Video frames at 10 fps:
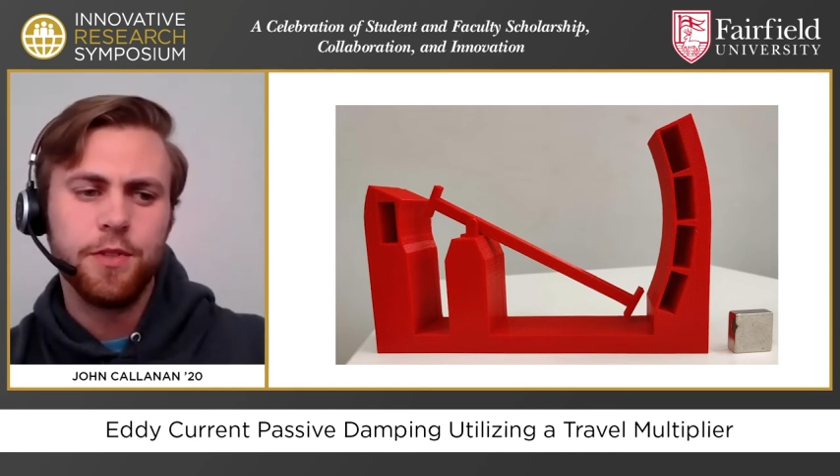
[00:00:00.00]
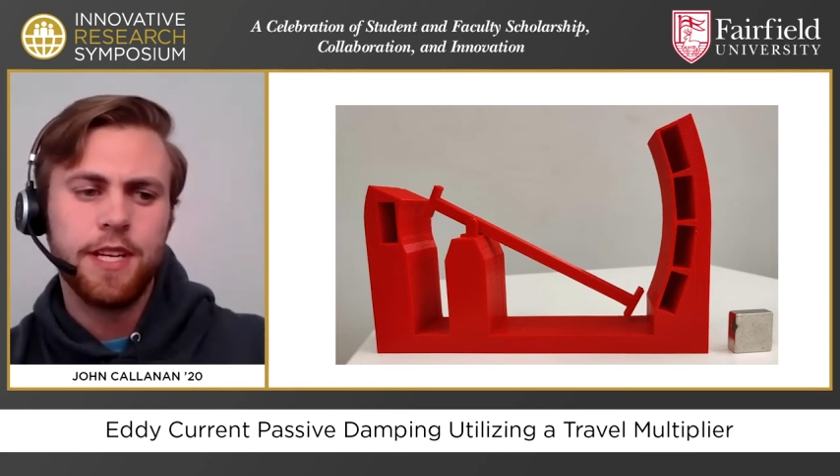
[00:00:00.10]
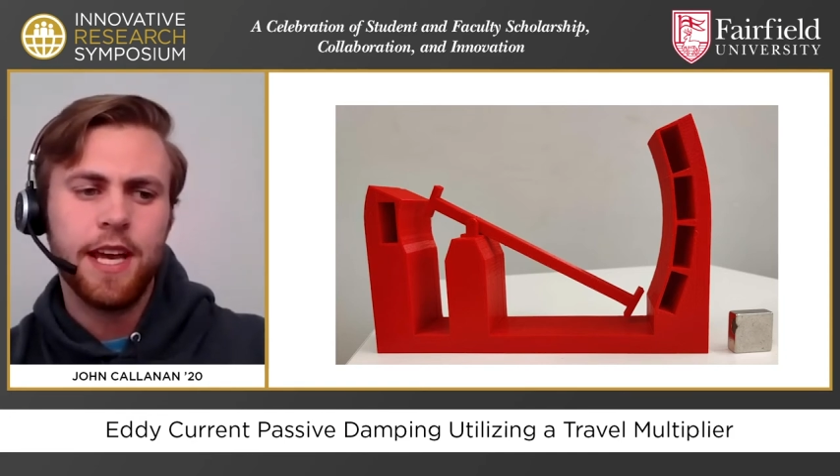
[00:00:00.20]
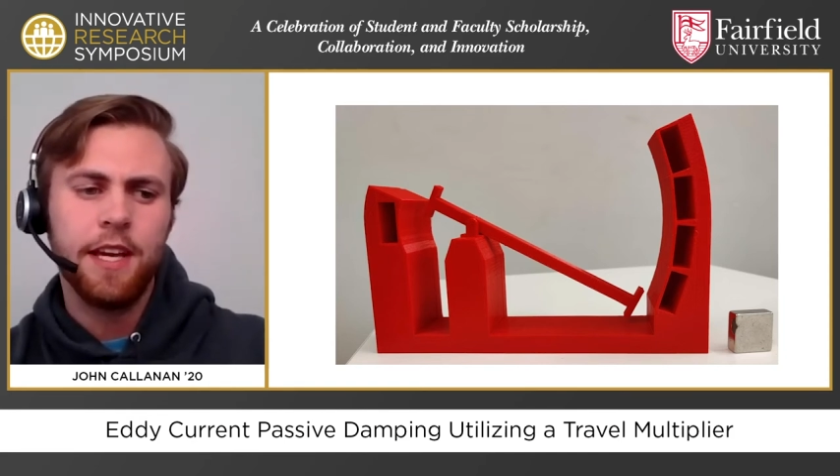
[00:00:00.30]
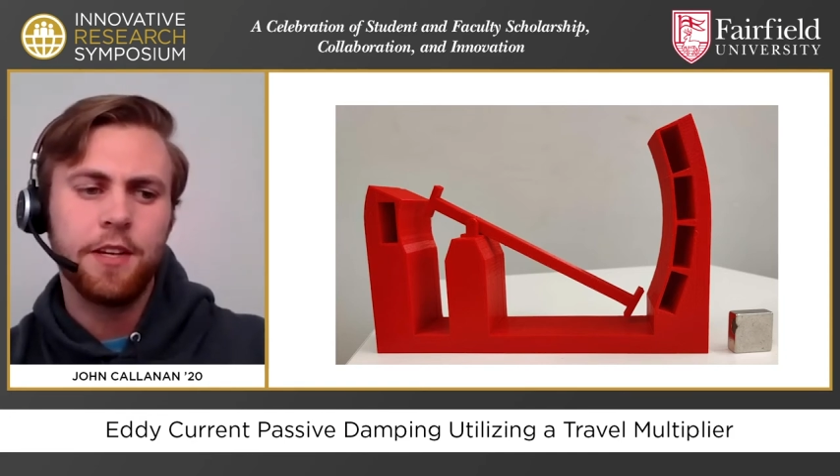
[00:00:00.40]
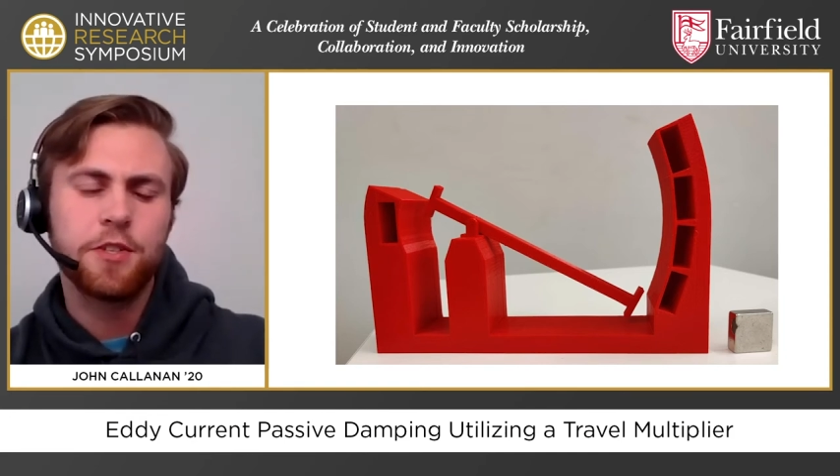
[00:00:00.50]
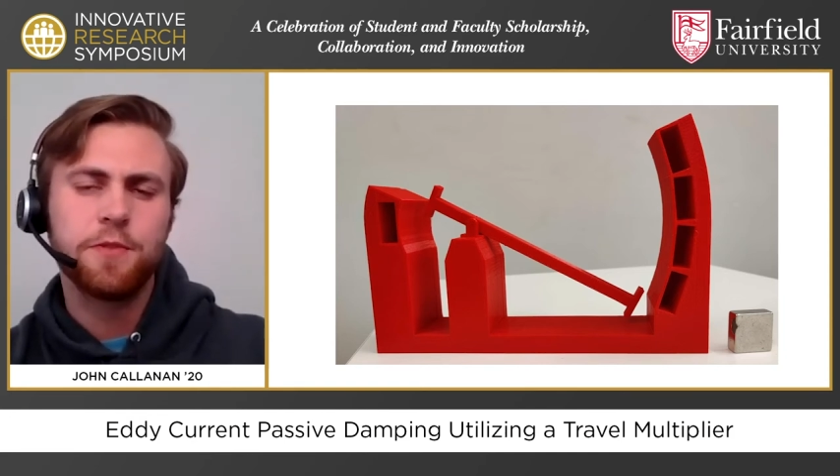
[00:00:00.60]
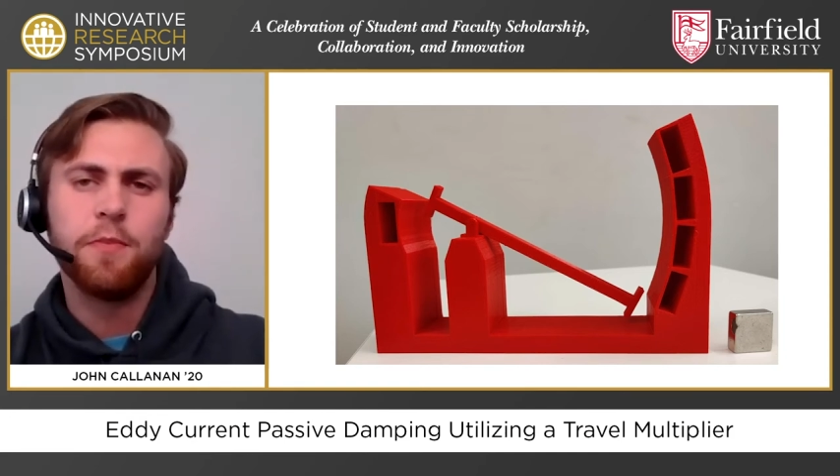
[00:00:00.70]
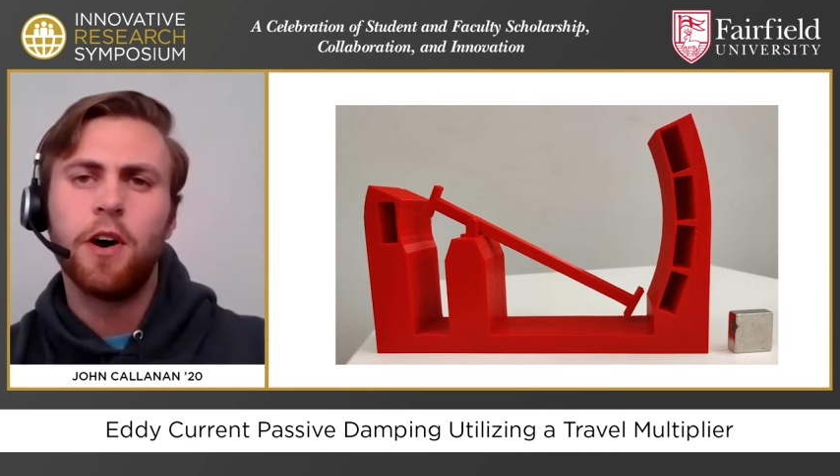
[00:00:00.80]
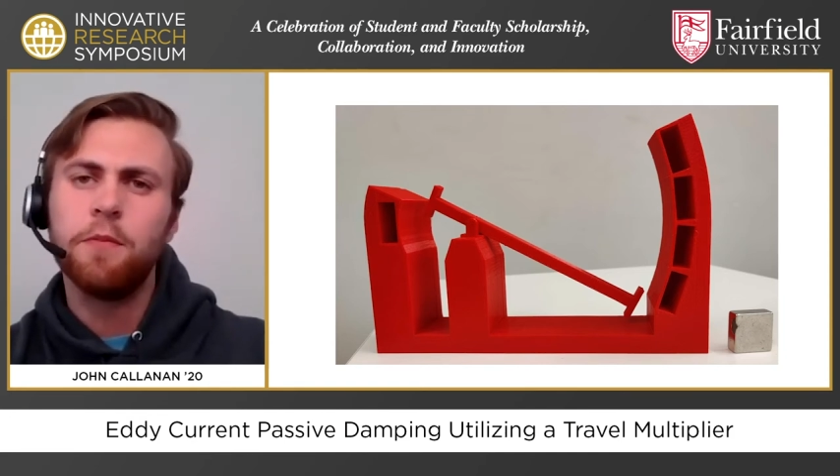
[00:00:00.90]
take
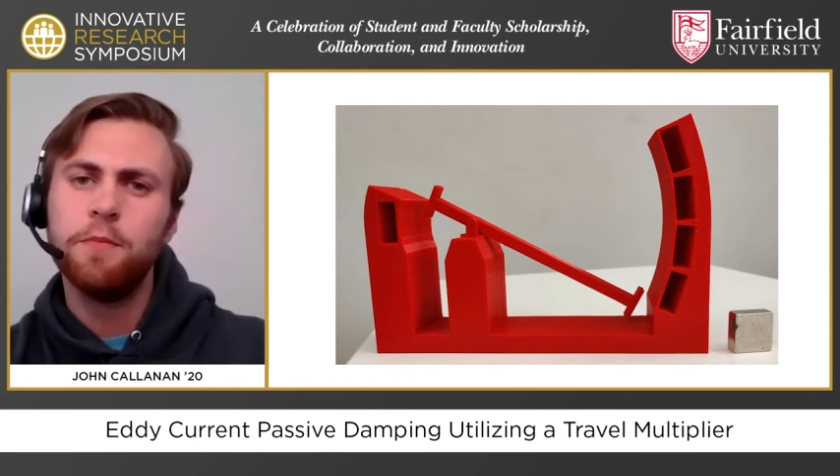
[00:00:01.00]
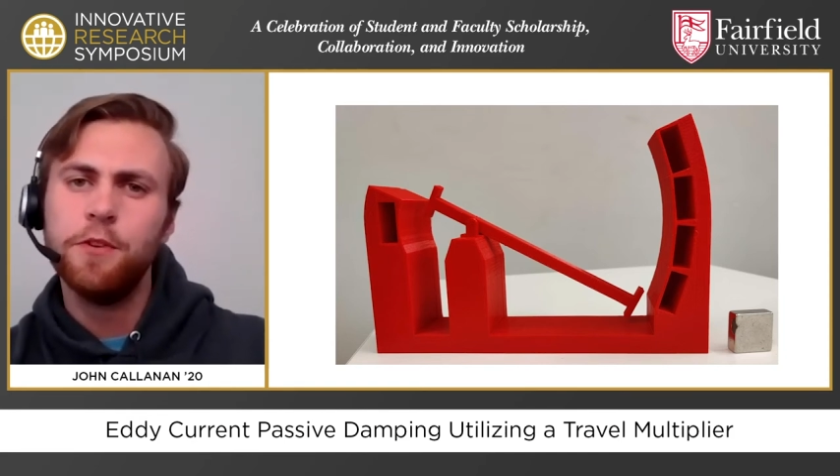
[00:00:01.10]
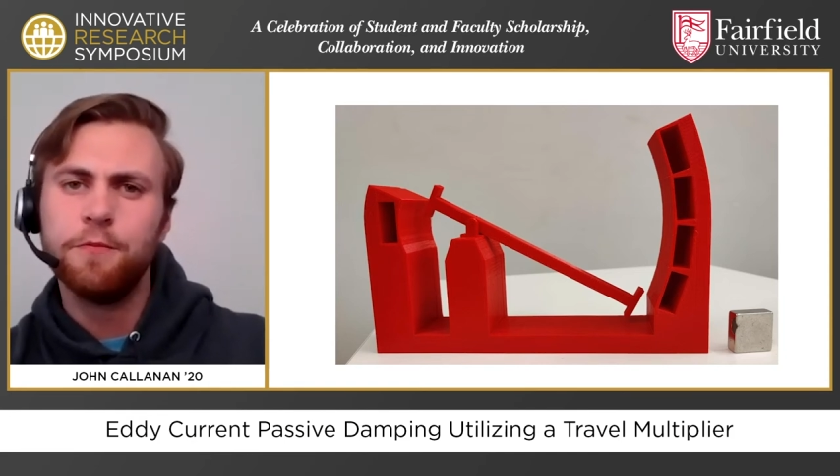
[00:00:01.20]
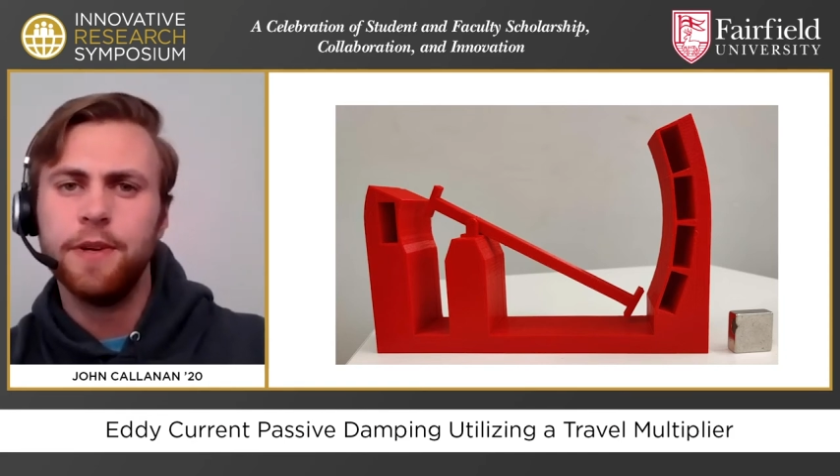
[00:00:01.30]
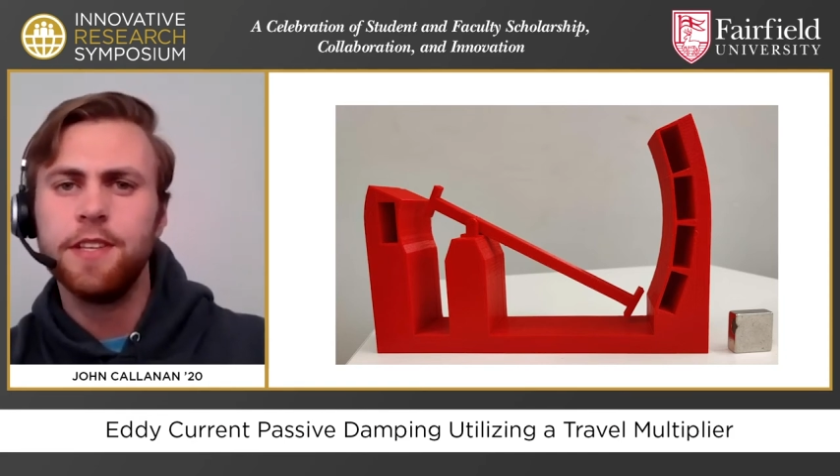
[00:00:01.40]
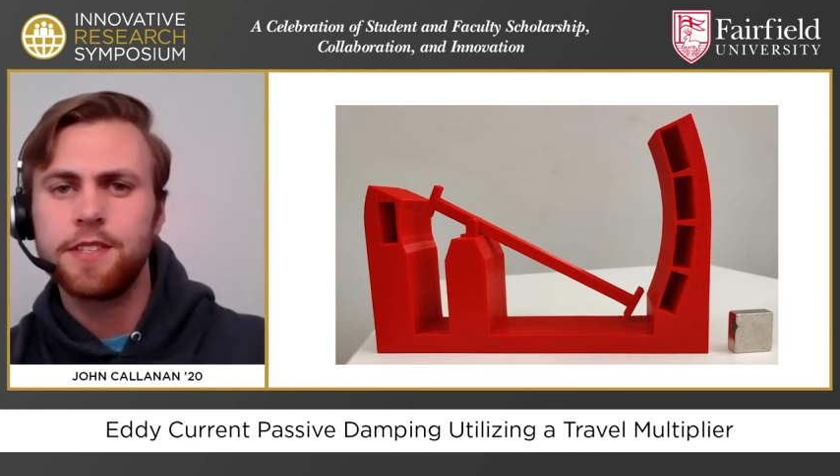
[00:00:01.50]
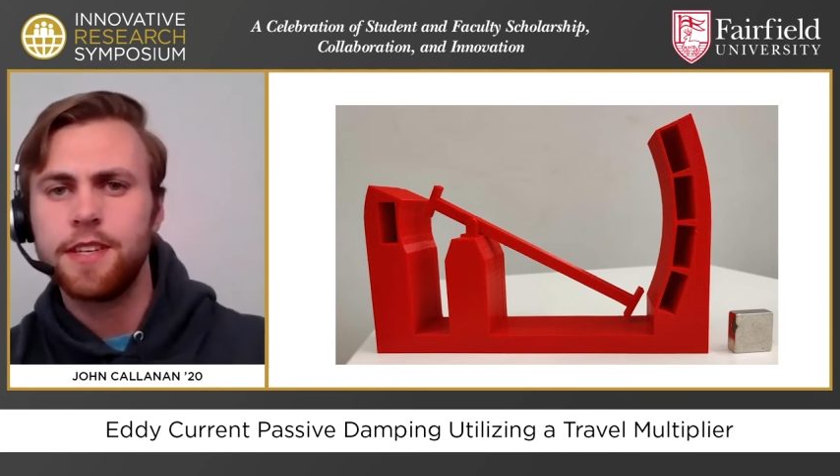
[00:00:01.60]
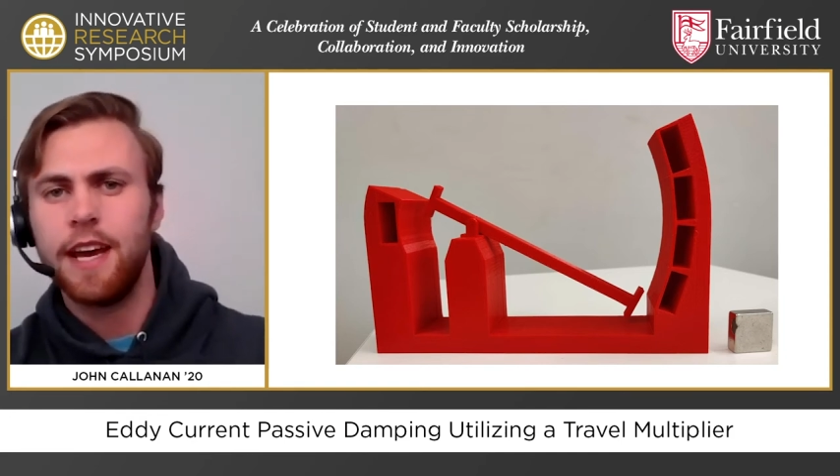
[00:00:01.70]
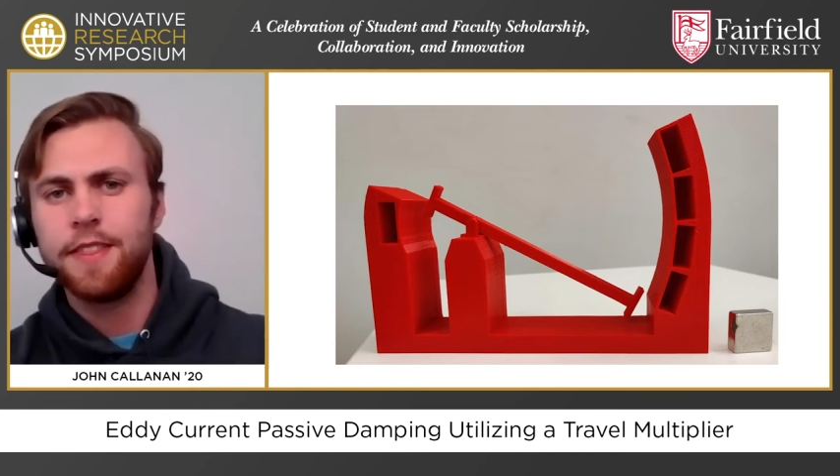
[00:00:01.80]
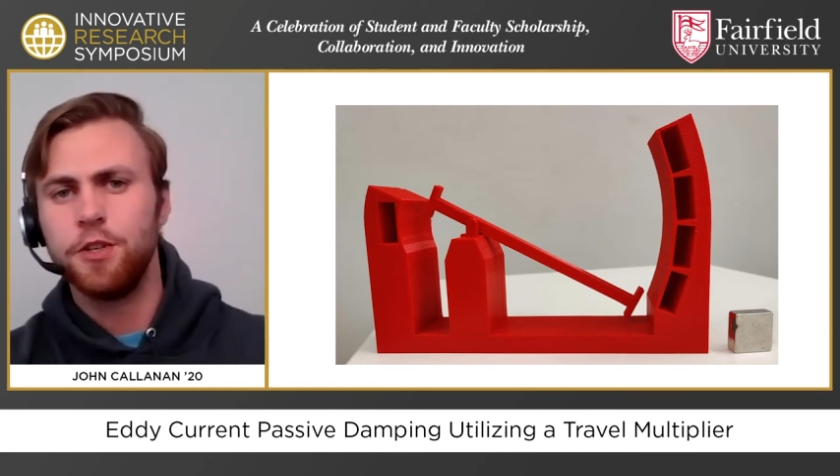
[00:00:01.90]
small movements
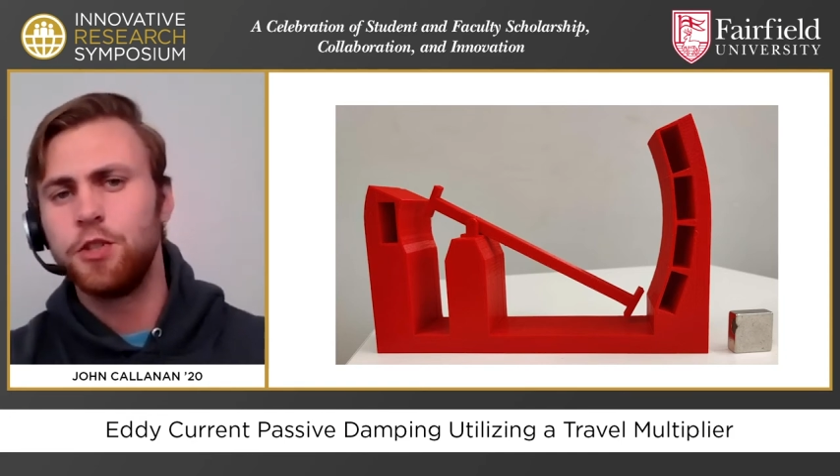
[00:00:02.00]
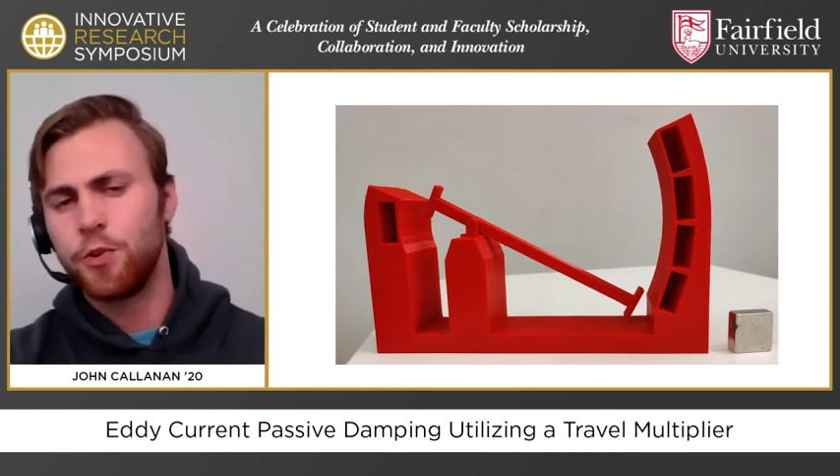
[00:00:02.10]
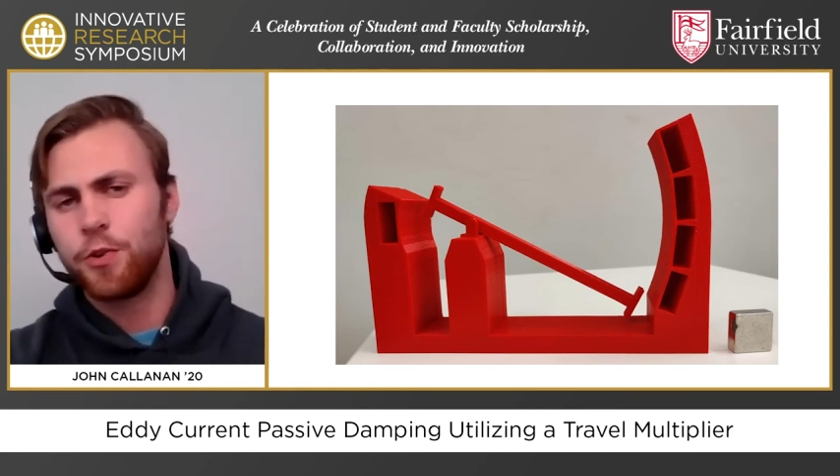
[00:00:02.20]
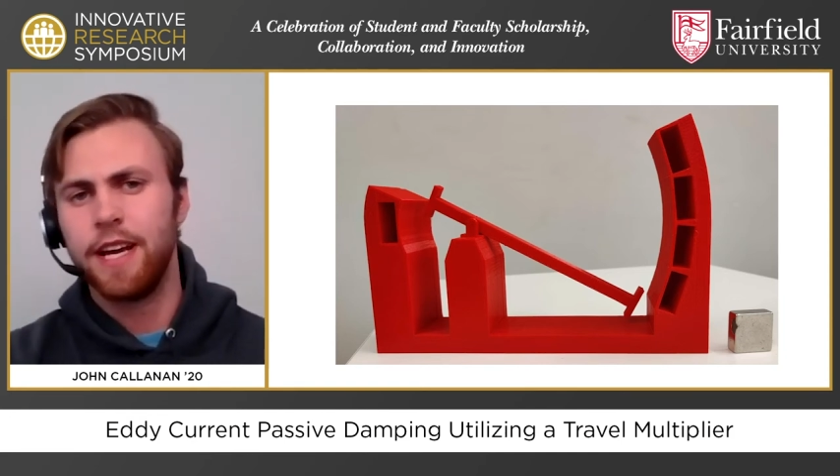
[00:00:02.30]
at the short